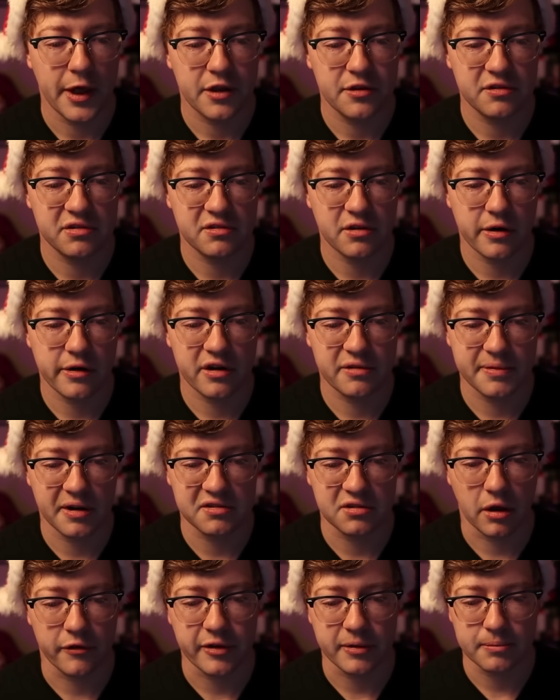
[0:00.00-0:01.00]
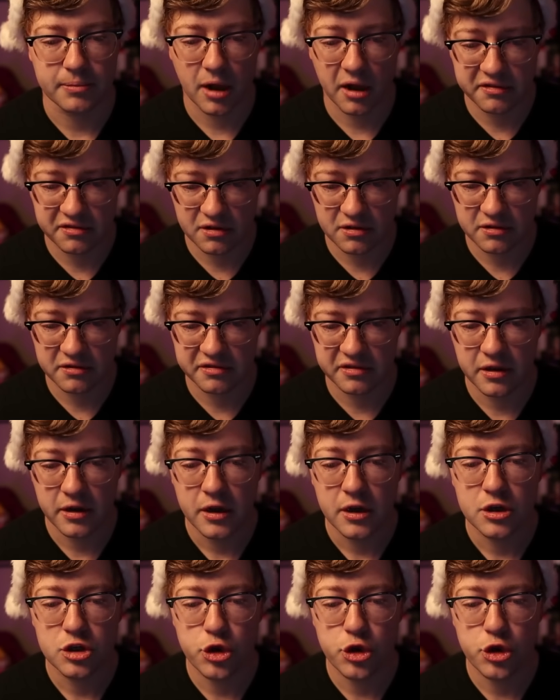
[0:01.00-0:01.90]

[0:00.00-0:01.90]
Collect the stars by solving puzzles.